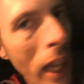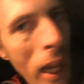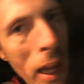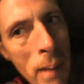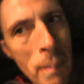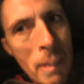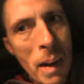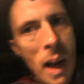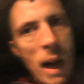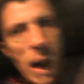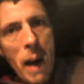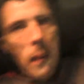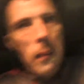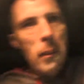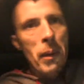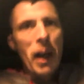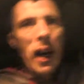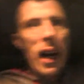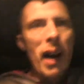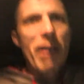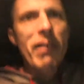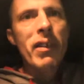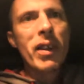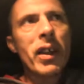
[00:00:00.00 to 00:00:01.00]
came out, but
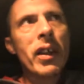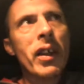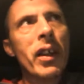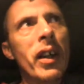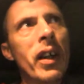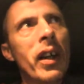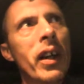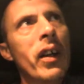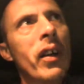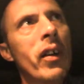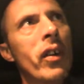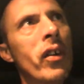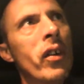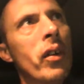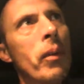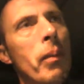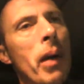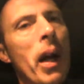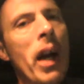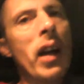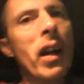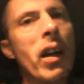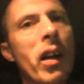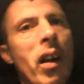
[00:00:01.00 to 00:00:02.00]
I haven't heard
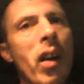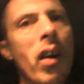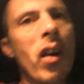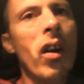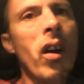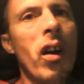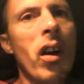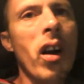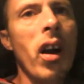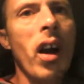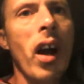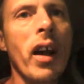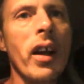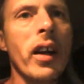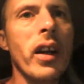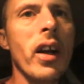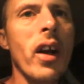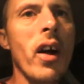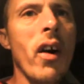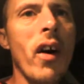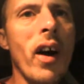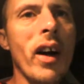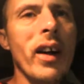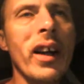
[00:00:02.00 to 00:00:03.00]
about it, you
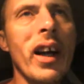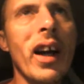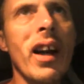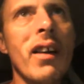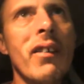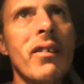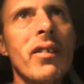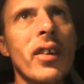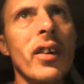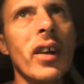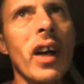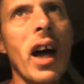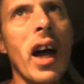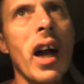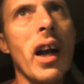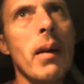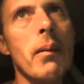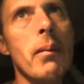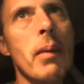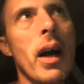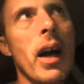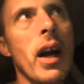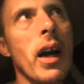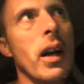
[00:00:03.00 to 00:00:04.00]
know, I kind of forgot
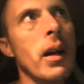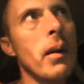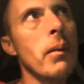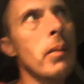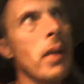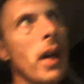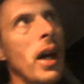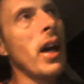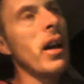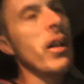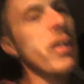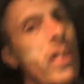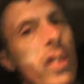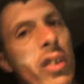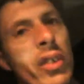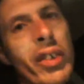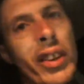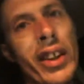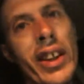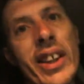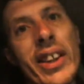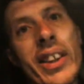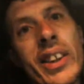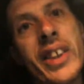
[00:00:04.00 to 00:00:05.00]
about it, but I heard
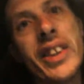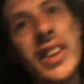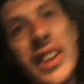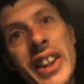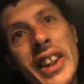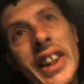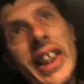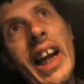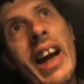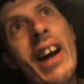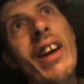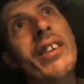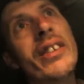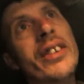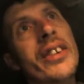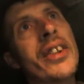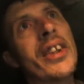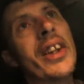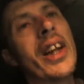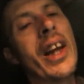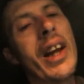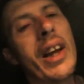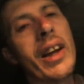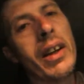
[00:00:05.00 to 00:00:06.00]
it as an
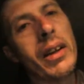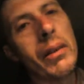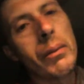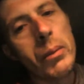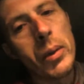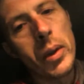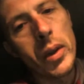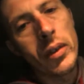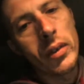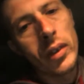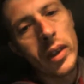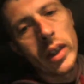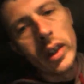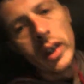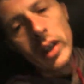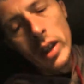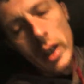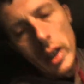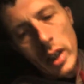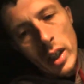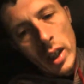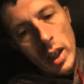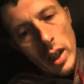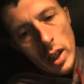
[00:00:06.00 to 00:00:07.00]
outstanding movie.
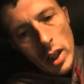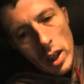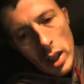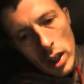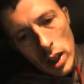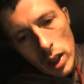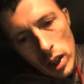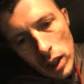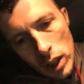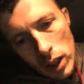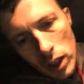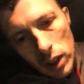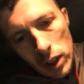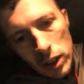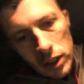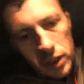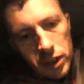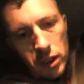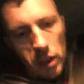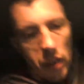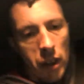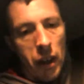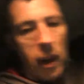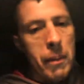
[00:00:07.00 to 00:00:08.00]

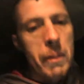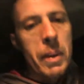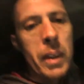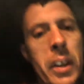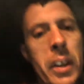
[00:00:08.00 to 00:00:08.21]
So I'm